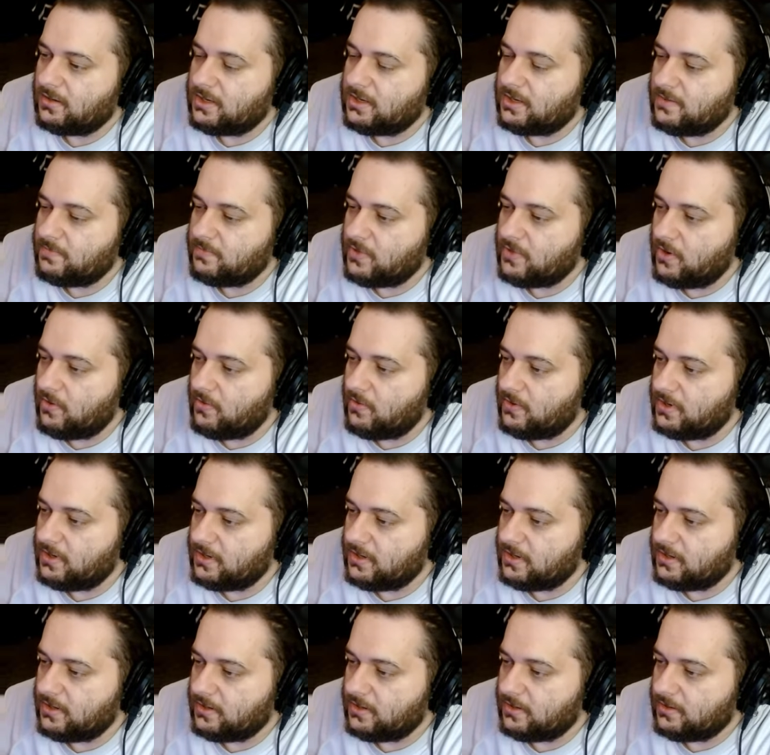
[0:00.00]
Keep
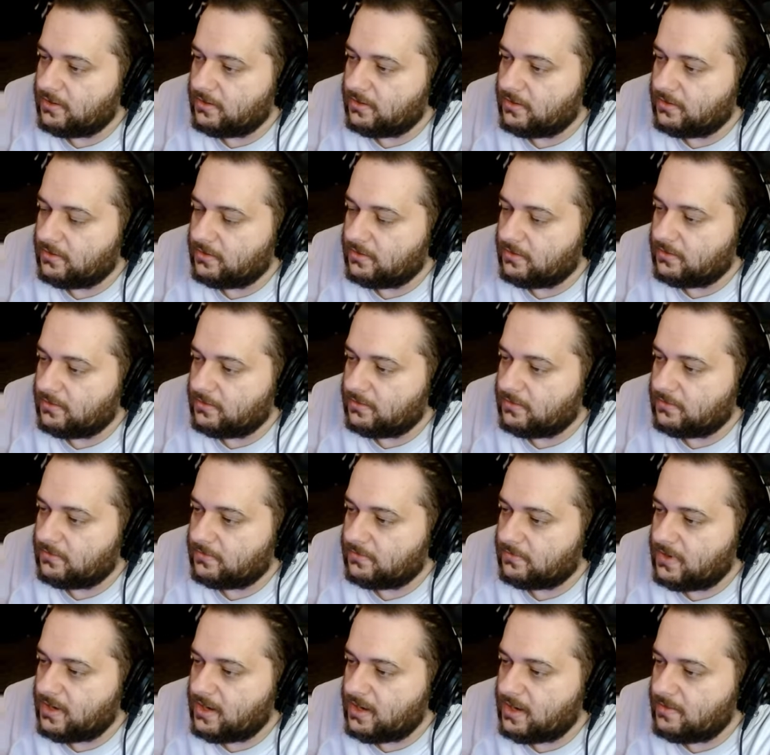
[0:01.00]
going here.
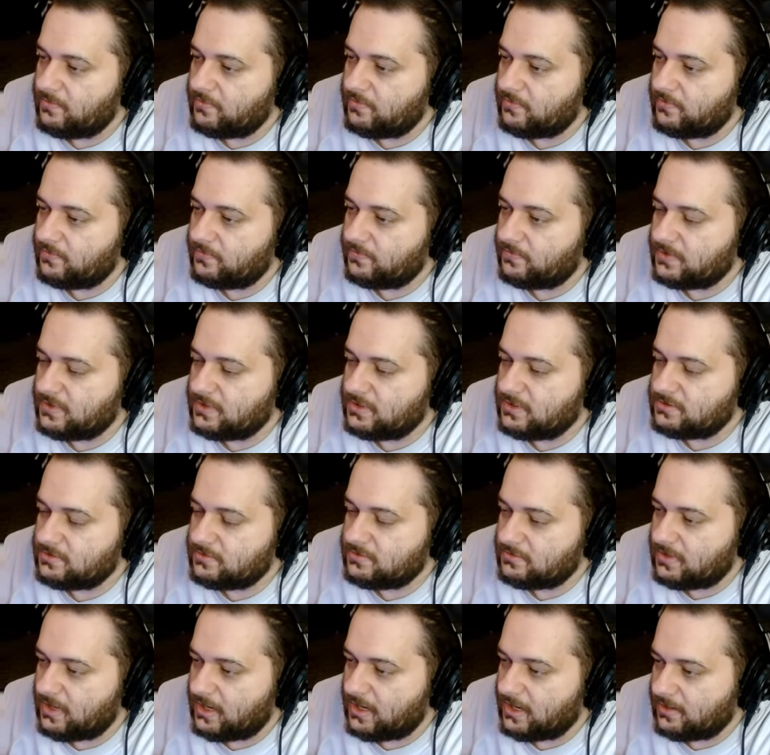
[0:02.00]
April. These
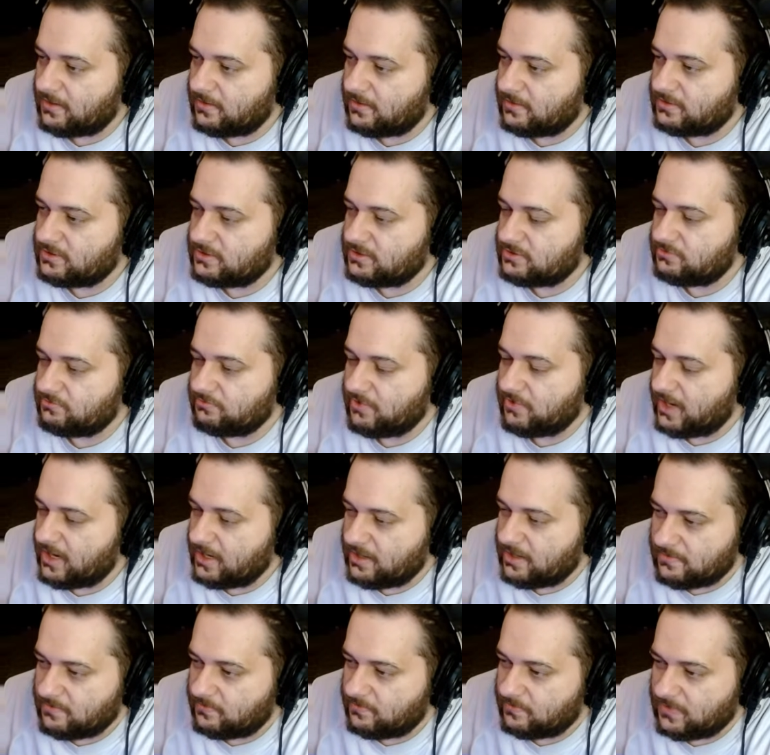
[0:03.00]
are like just
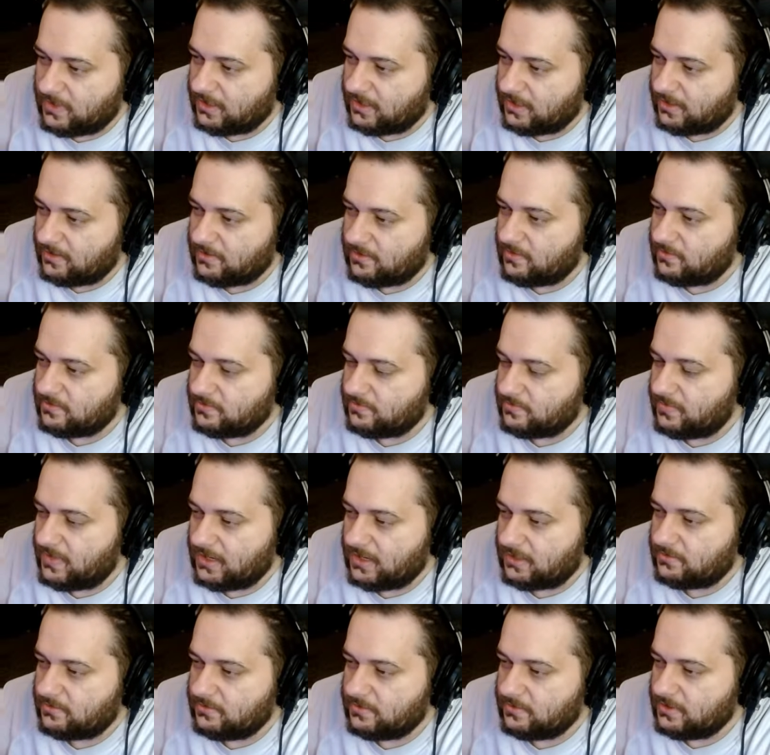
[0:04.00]
random, like going
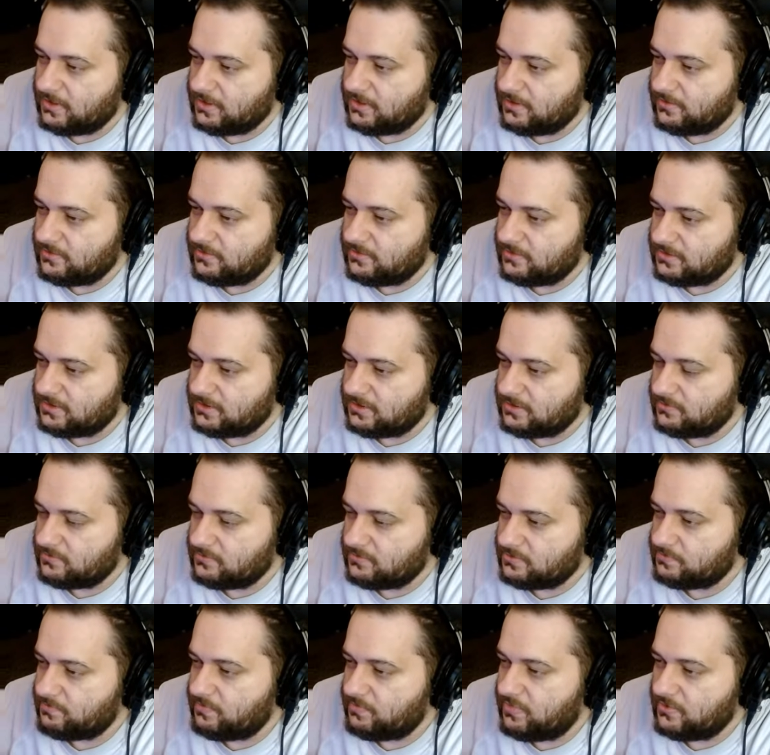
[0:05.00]
back through the years. These
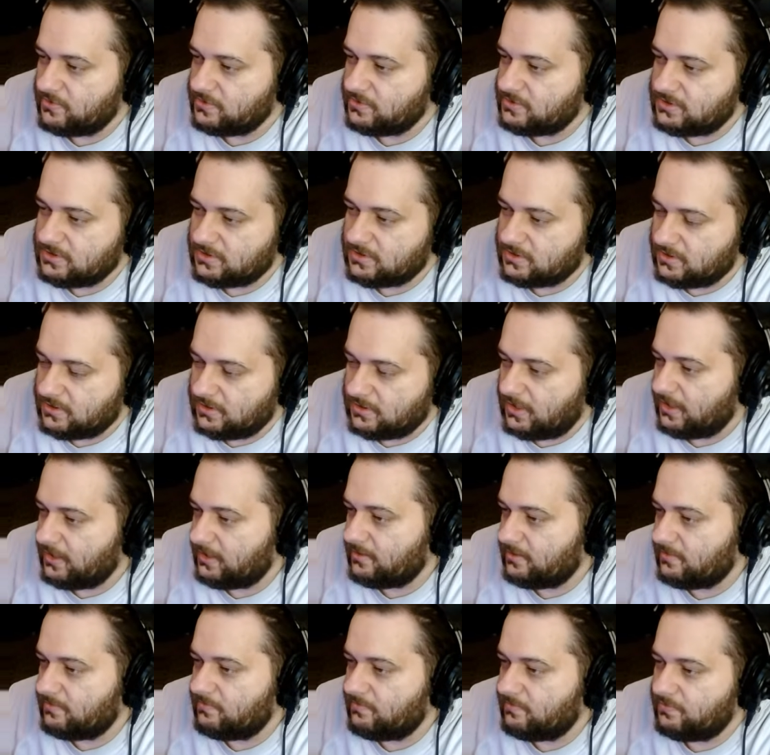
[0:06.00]
was posted in
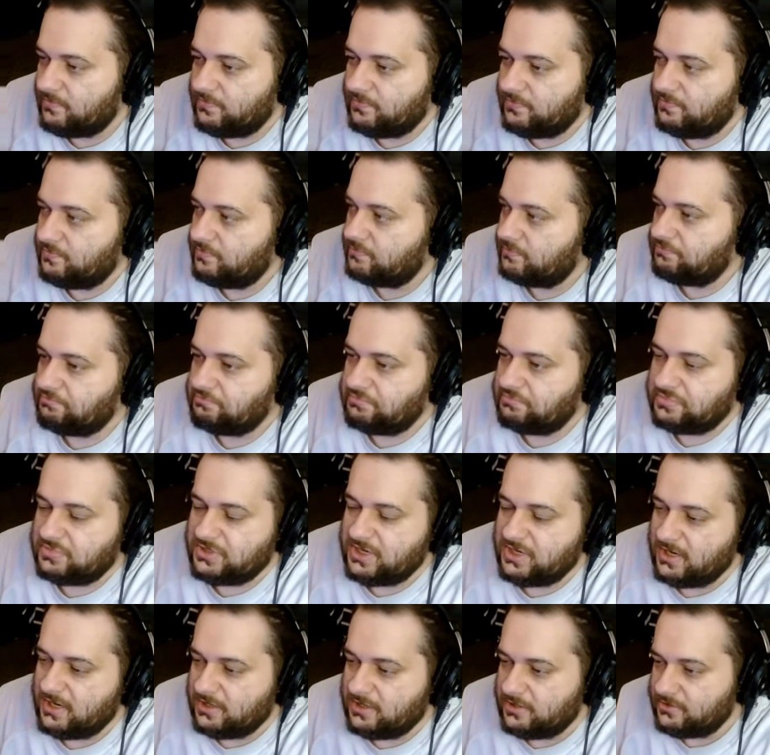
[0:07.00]
like
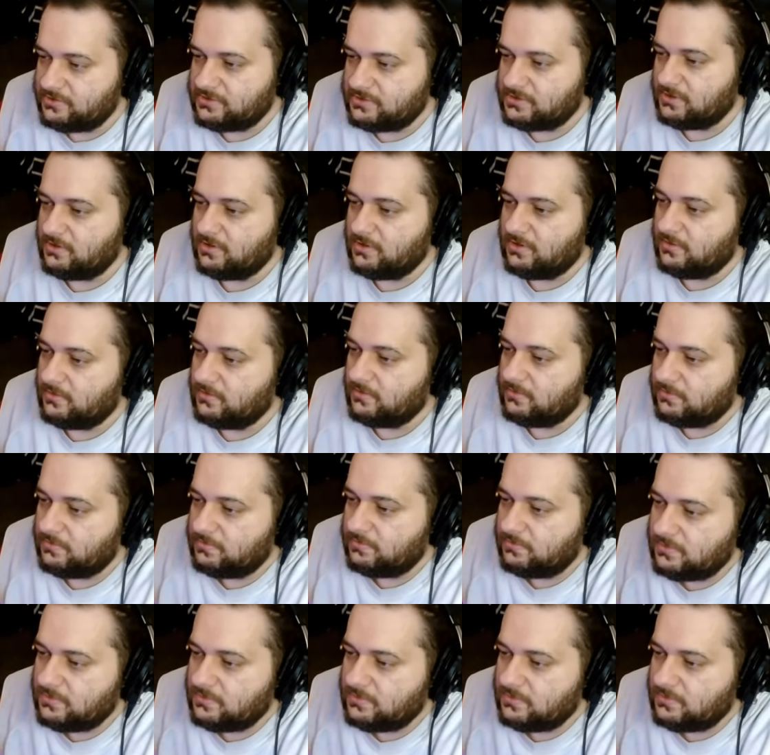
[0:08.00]
10 years ago.